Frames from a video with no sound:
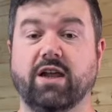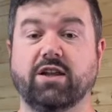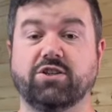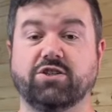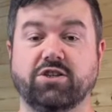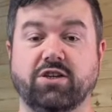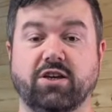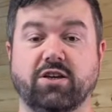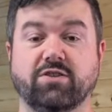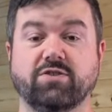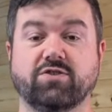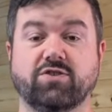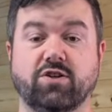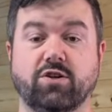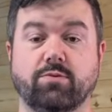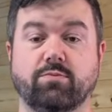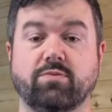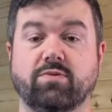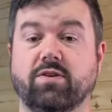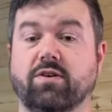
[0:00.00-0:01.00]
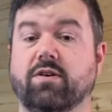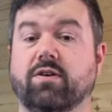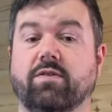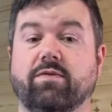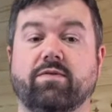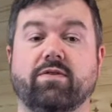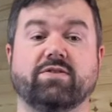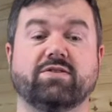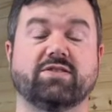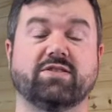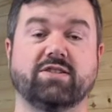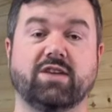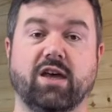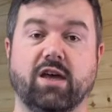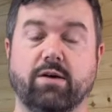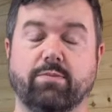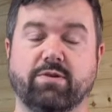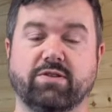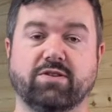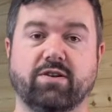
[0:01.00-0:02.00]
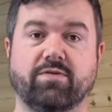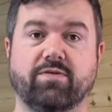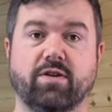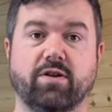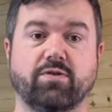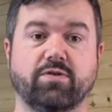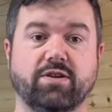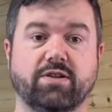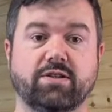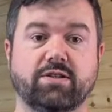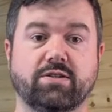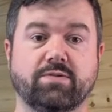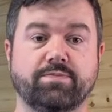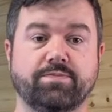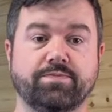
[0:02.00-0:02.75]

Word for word: energy consumed versus gigabits offloaded.